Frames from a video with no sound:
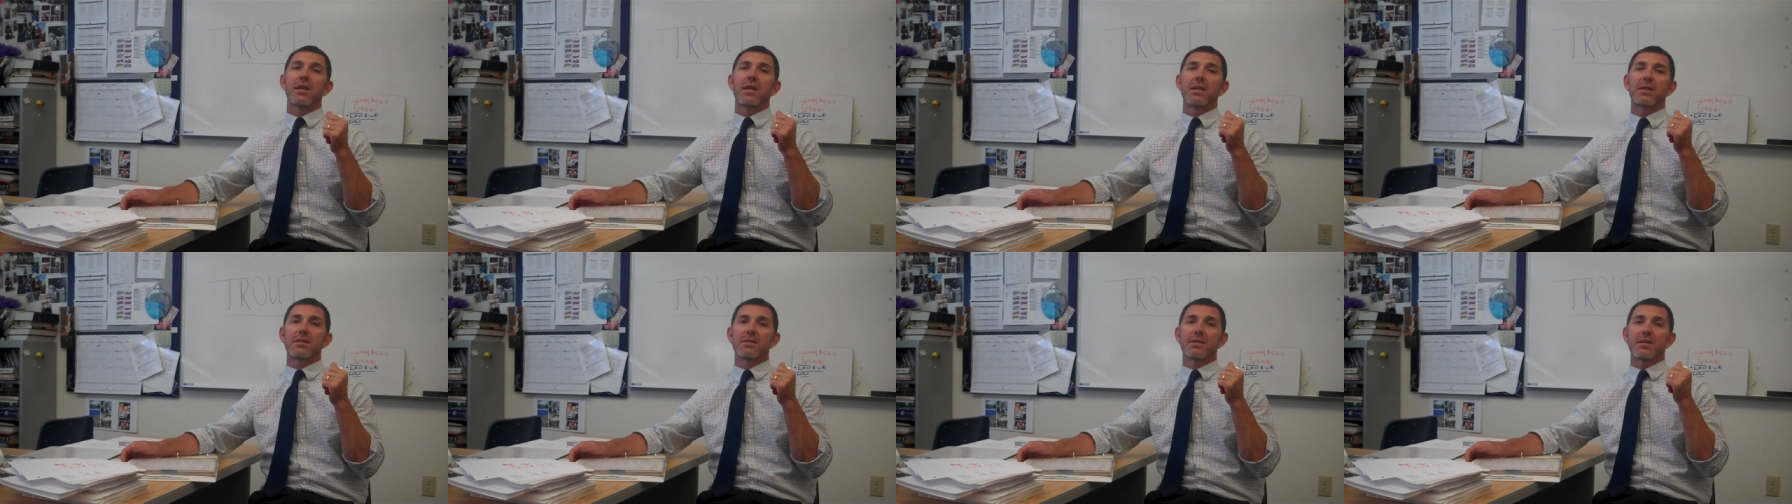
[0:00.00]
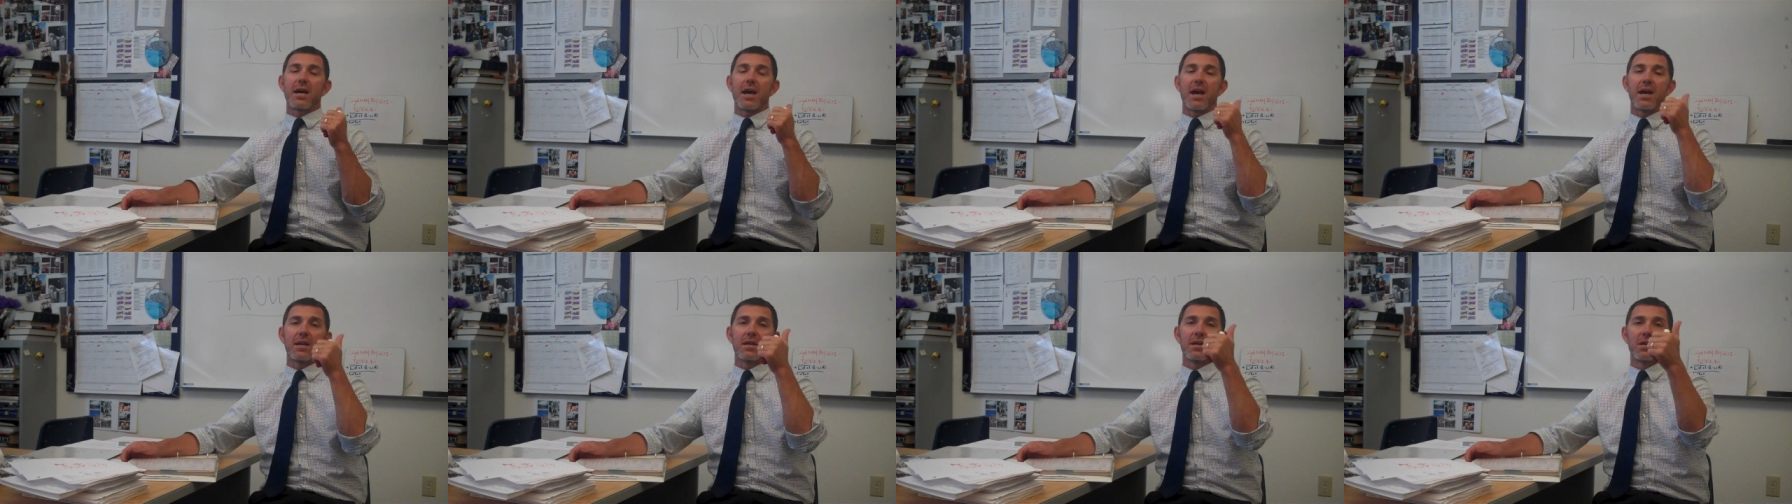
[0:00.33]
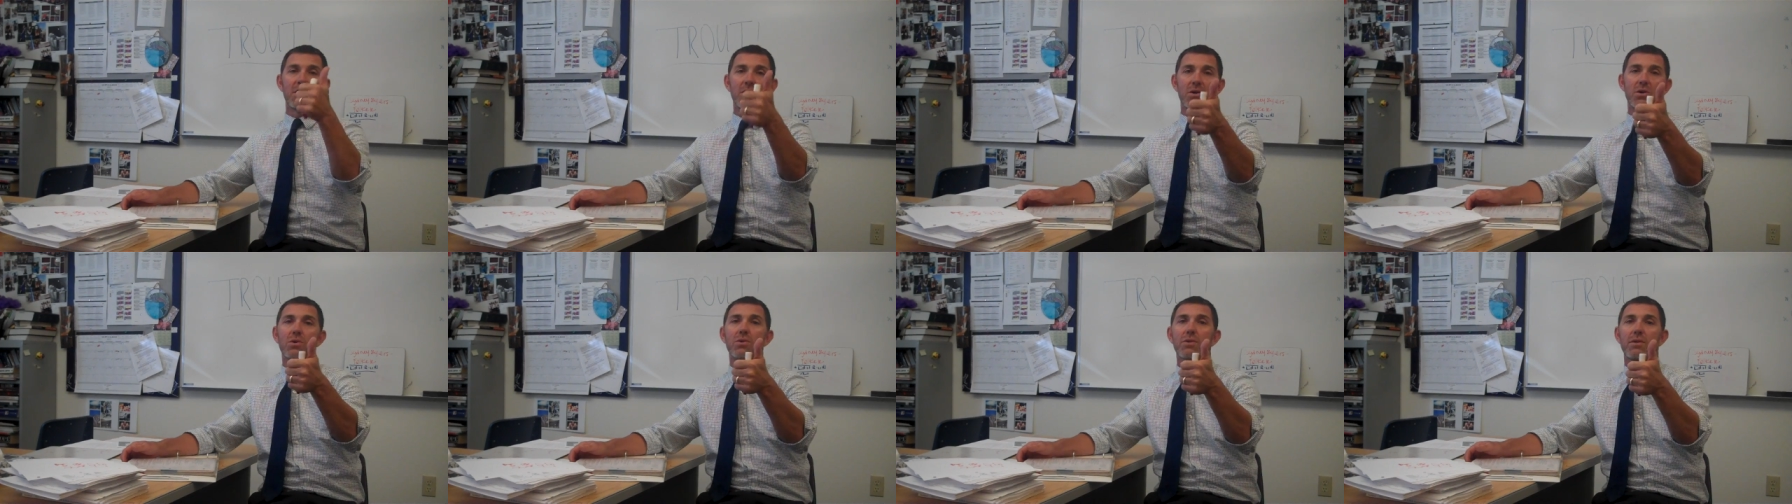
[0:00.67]
they decide
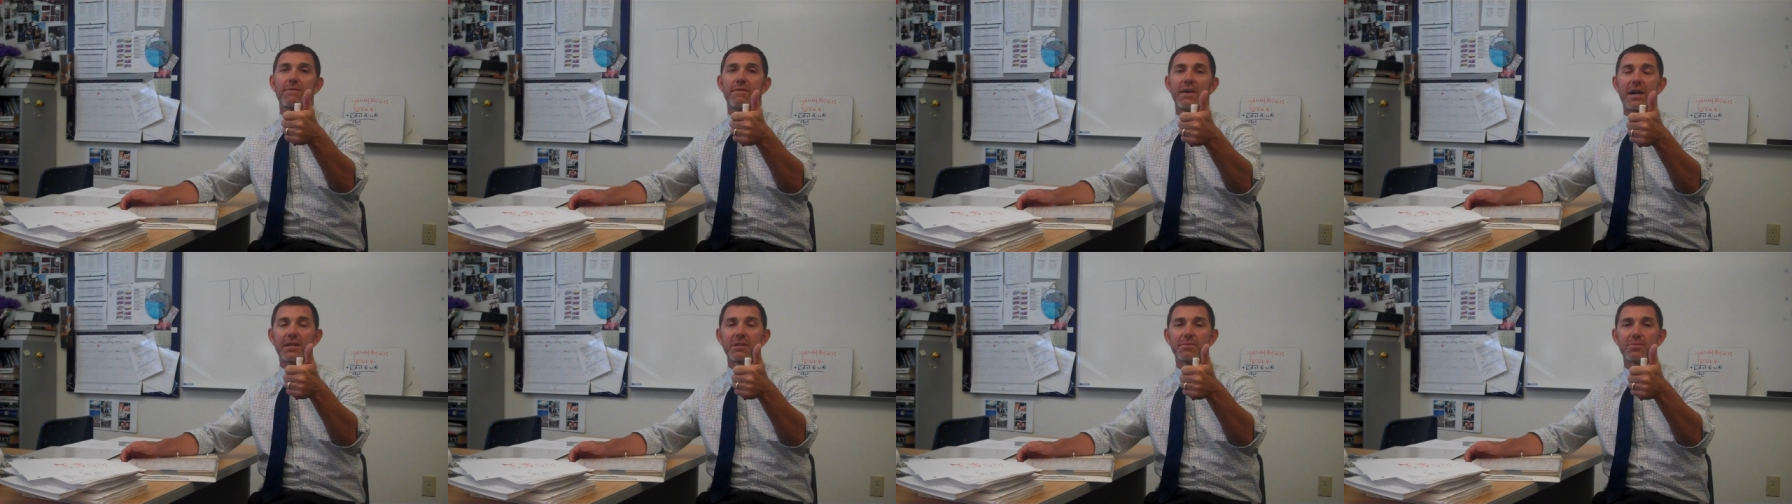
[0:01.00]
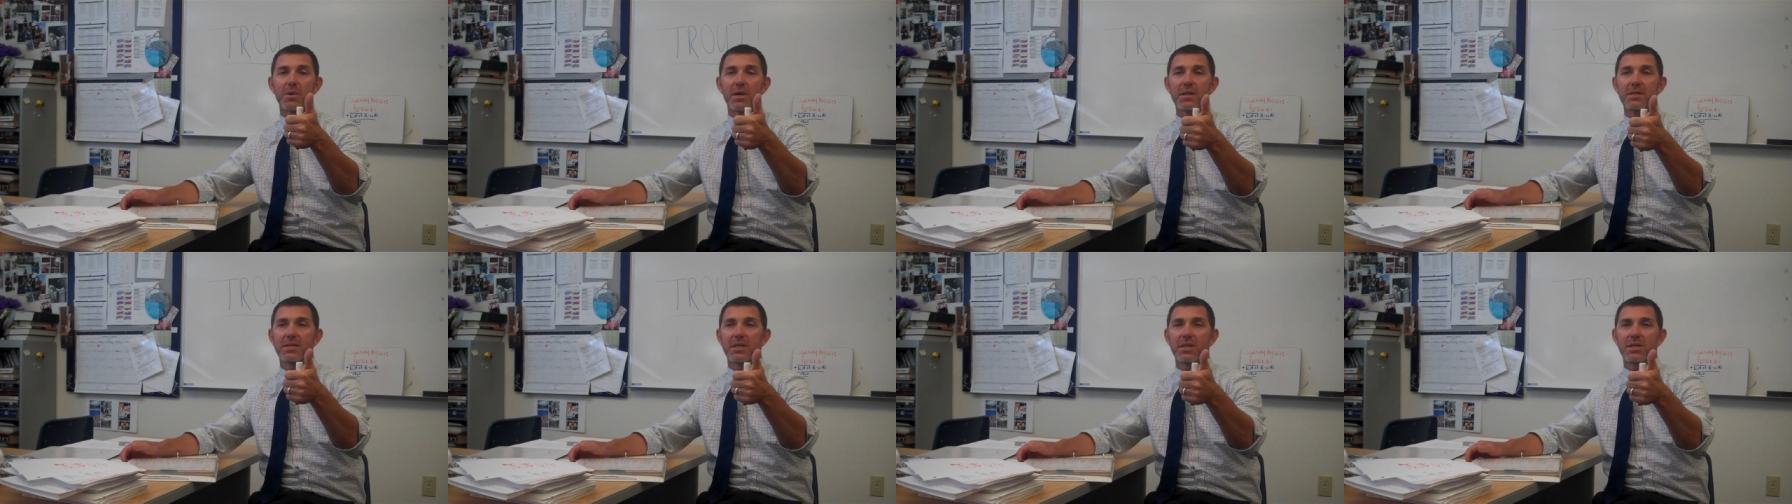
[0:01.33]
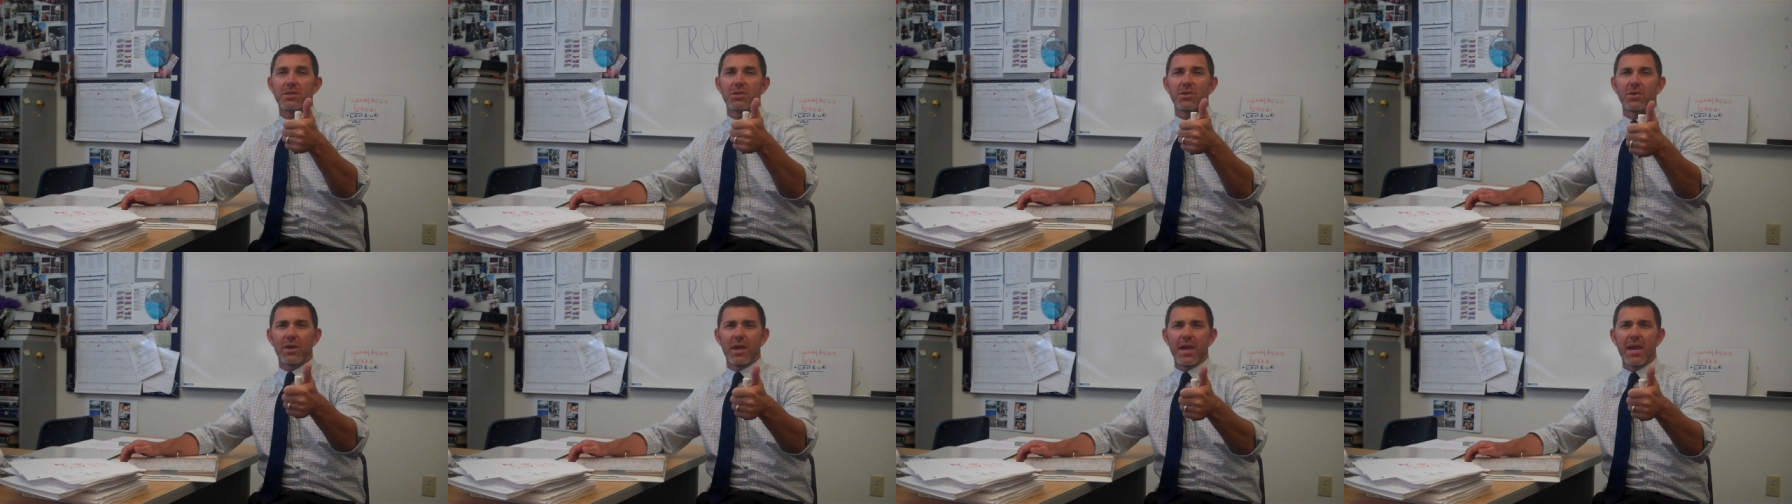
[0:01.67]
who the vice
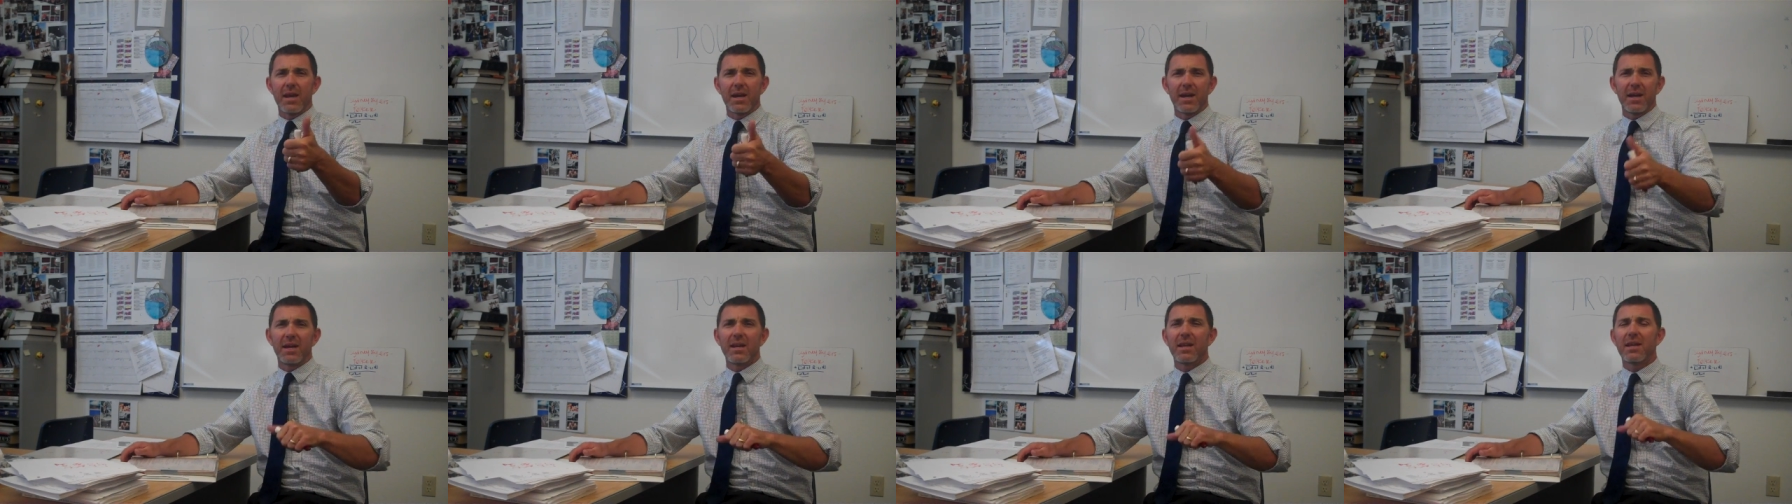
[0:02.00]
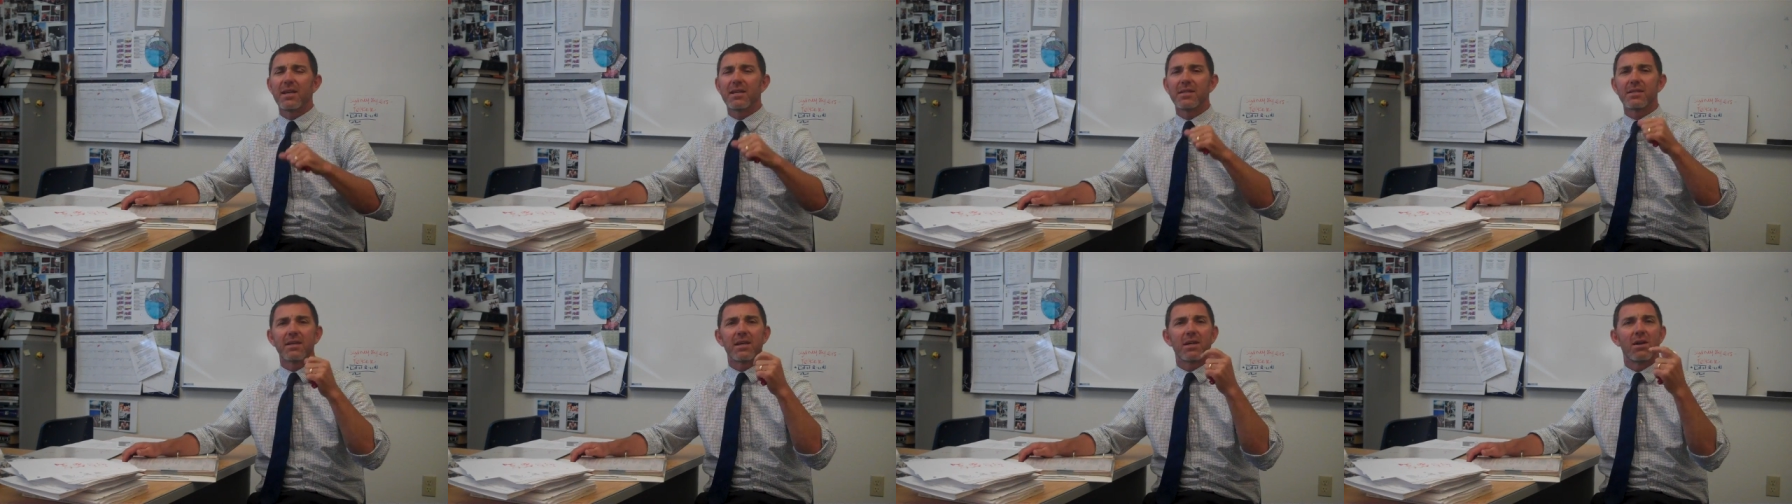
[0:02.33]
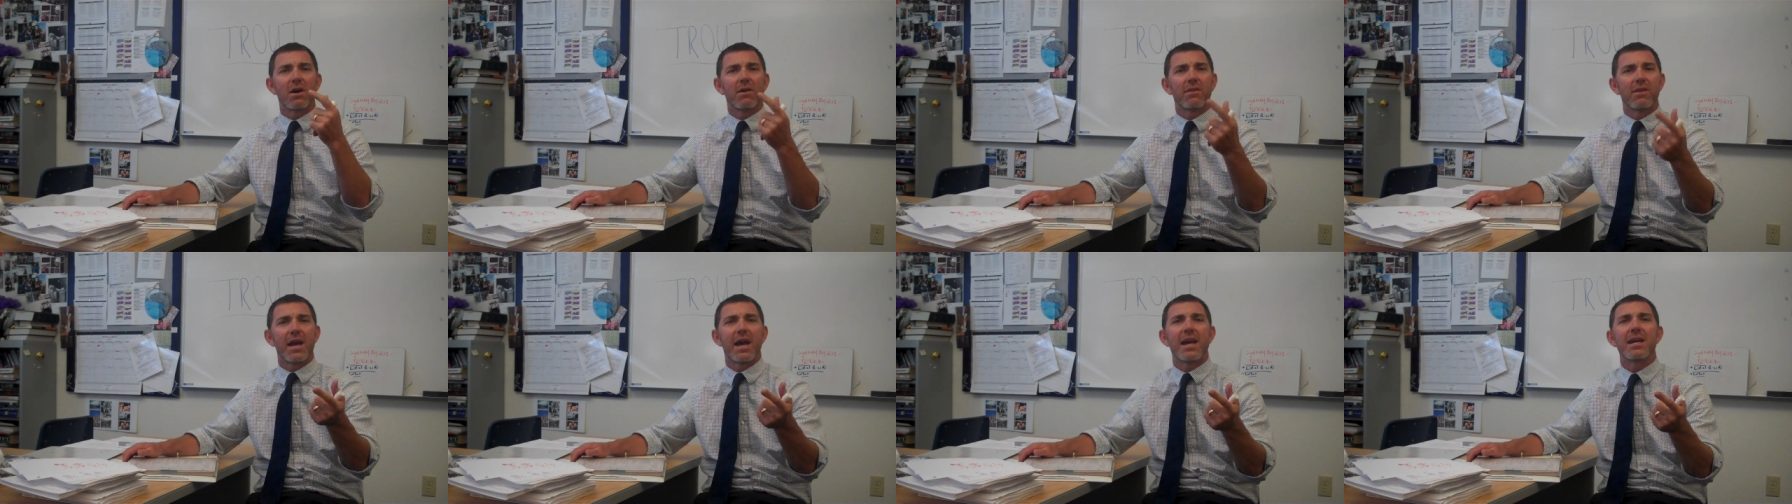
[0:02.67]
presidential candidate is and
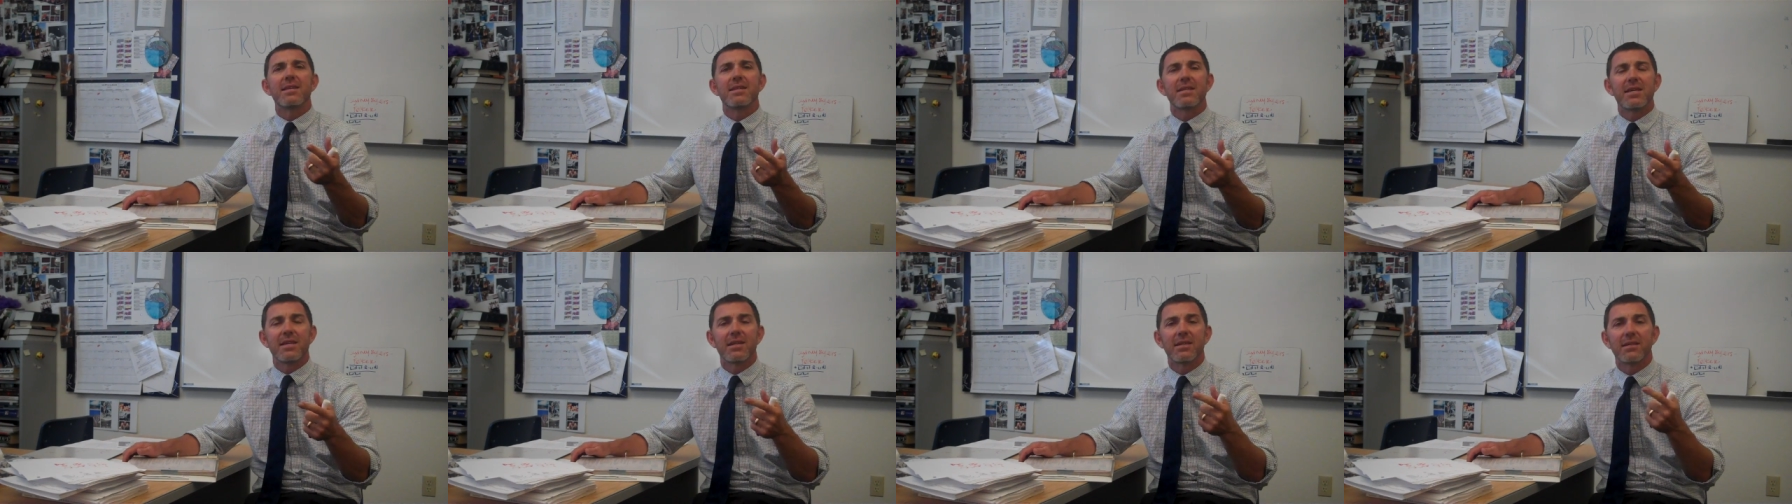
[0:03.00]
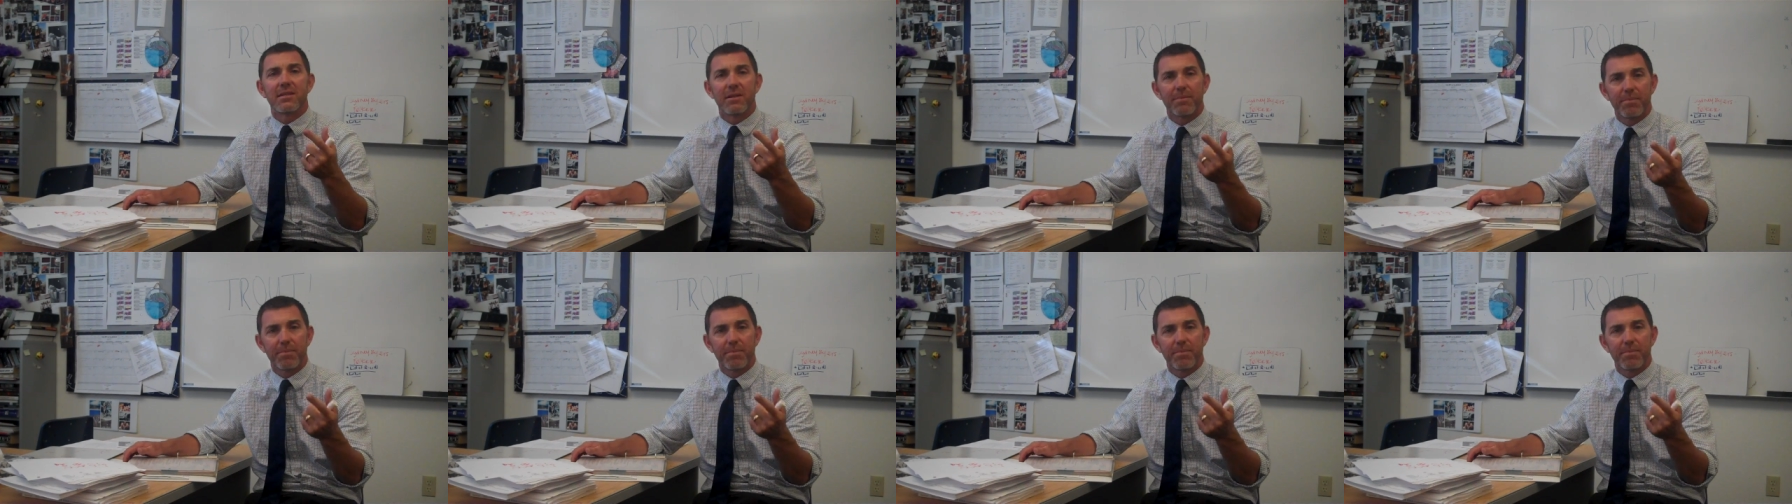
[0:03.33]
all the ideas,